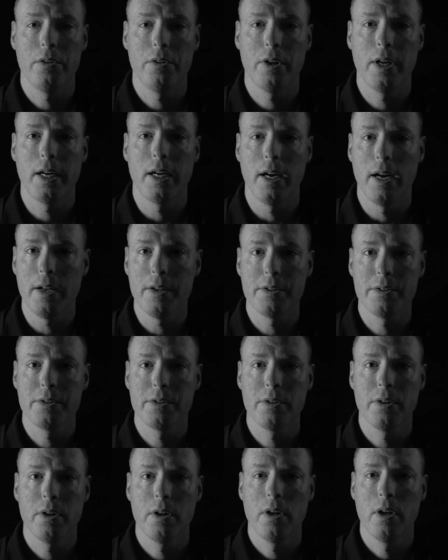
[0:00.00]
like
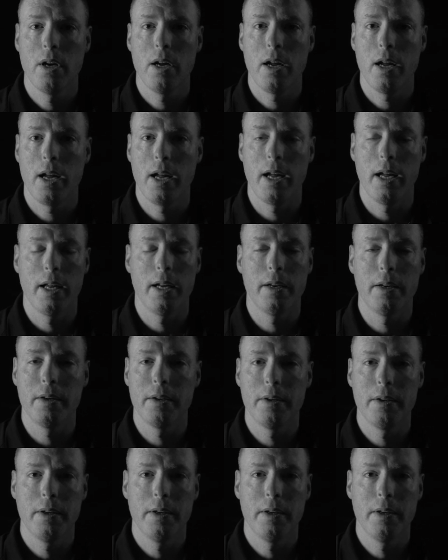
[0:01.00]
us, and